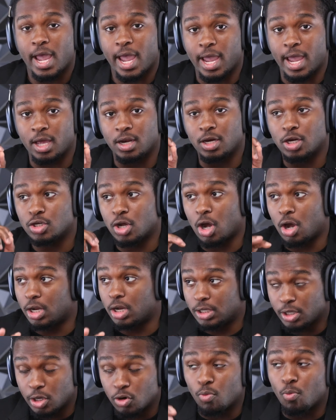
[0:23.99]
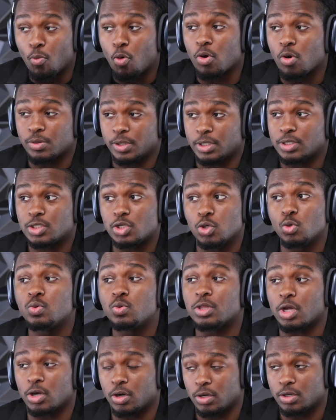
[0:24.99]
and a little more than
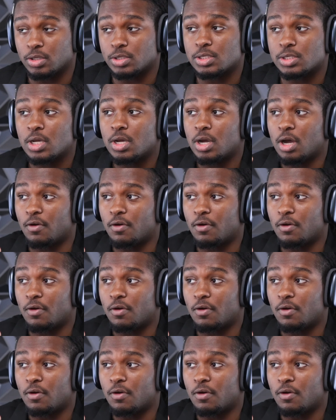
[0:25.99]
2/3